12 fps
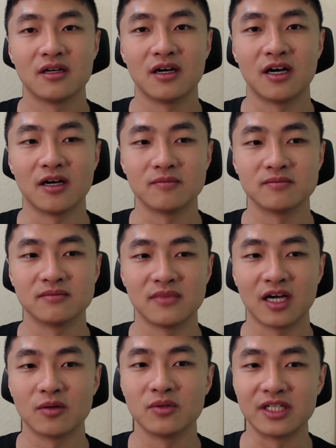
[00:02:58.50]

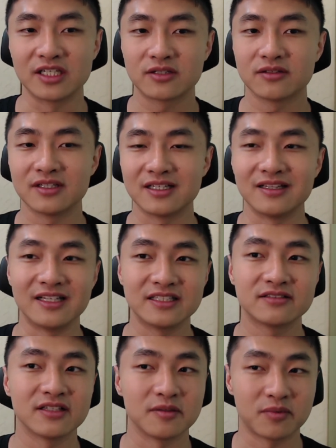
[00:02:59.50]
I will include a link
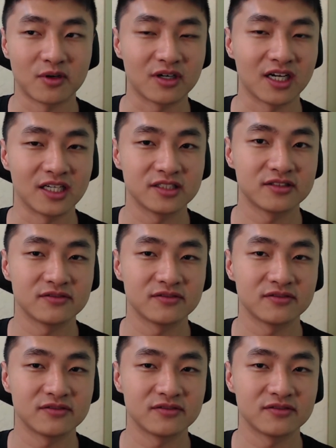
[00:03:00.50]
to the podcast